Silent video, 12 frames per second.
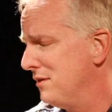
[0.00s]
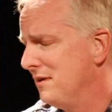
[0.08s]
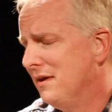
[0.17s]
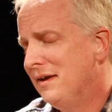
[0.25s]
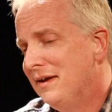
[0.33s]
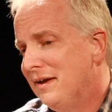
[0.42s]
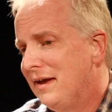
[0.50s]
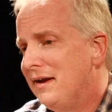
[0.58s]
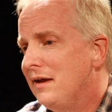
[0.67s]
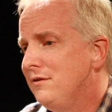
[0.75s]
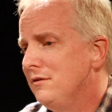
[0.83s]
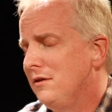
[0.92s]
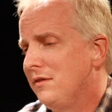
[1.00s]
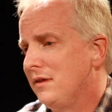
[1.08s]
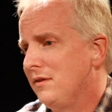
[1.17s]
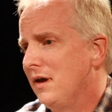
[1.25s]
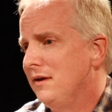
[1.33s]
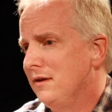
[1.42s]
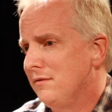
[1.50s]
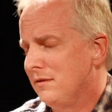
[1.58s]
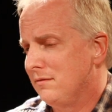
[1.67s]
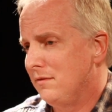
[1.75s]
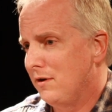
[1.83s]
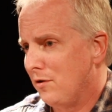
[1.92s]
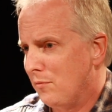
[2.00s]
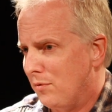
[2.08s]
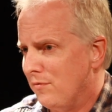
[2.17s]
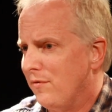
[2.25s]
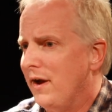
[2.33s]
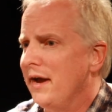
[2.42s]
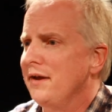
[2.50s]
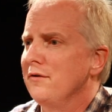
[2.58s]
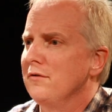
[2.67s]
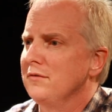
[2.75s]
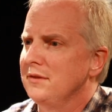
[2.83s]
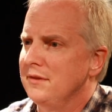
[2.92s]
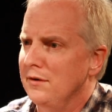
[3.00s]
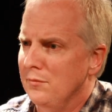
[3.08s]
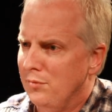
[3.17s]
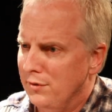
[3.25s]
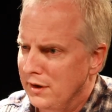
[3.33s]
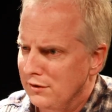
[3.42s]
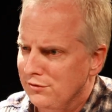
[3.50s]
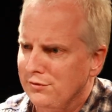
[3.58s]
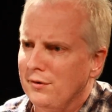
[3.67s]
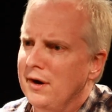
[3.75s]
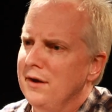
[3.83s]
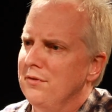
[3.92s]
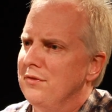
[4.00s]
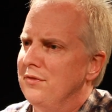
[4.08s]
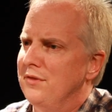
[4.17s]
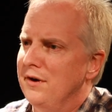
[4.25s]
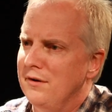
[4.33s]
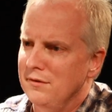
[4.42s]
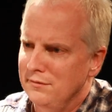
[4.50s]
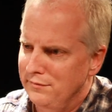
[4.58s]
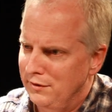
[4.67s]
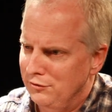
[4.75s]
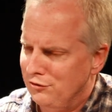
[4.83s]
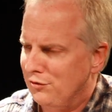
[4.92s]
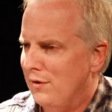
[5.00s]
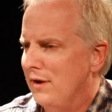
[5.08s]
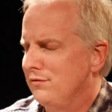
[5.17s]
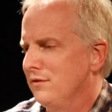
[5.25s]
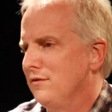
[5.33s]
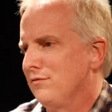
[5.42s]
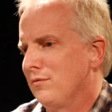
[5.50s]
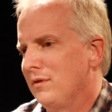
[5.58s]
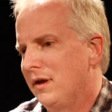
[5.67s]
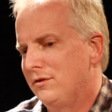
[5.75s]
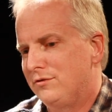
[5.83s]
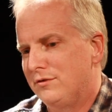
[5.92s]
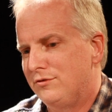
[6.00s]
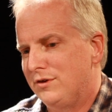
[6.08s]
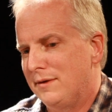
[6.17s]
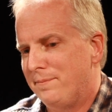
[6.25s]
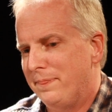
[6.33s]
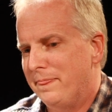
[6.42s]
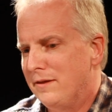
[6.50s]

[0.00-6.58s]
And ideally, the idea that they're a provider, that they're bringing strength, that there's trust in this relationship,